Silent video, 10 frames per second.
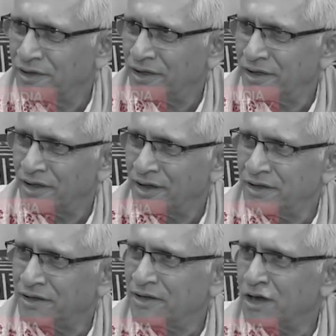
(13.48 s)
and
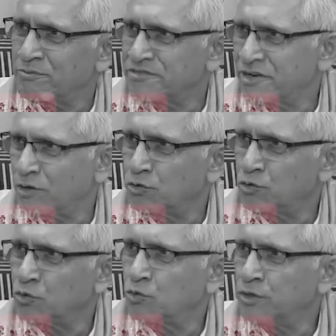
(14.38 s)
it comes down to
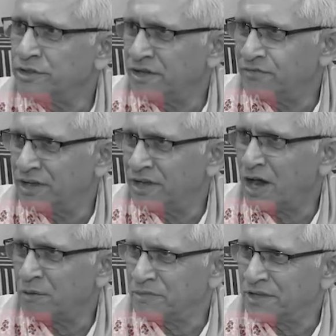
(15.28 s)
Kul Devi,
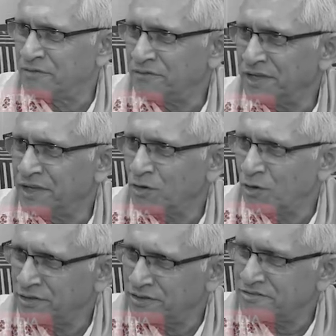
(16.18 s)
Gam Devi and all
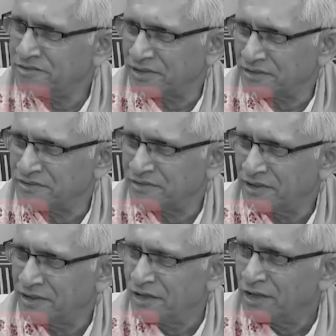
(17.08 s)
these things.
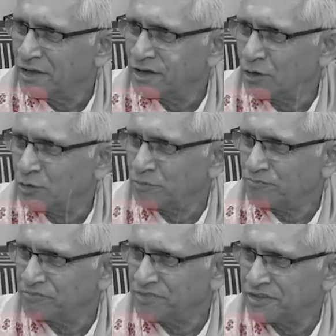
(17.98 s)
Now
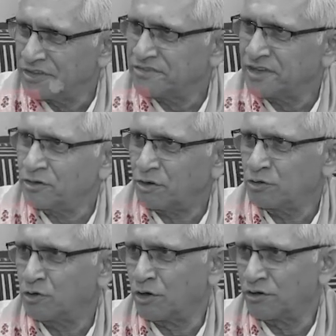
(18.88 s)
these are
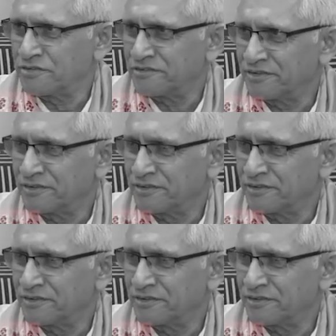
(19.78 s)
not gods.